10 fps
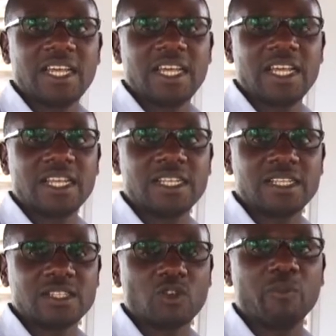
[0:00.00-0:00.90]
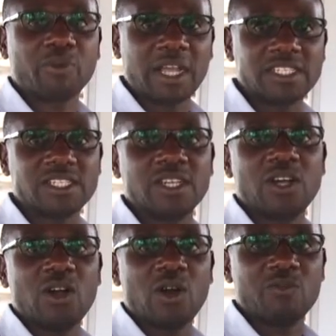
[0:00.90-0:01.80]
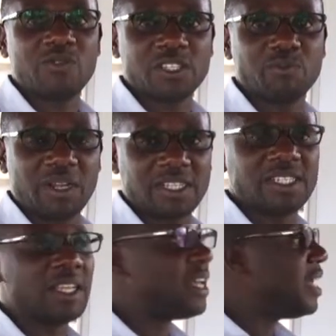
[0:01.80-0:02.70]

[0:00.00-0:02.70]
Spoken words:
is comprised of these breeds.